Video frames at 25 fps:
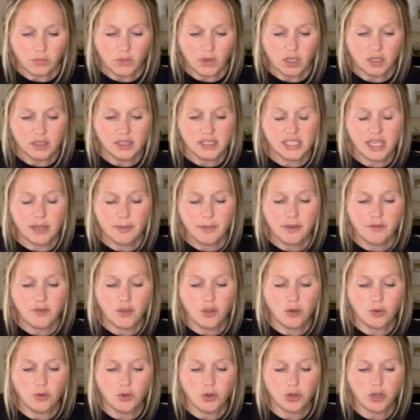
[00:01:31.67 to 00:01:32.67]
some of
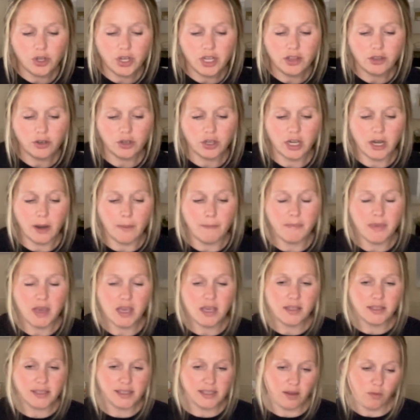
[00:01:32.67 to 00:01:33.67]
you, you're either going to
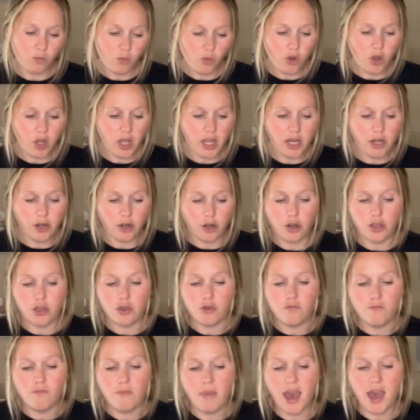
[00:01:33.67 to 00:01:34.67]
meet someone or
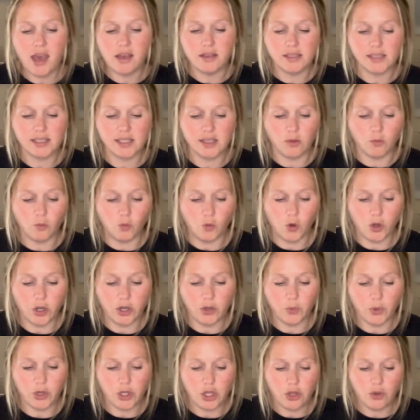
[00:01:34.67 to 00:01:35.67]
you met someone when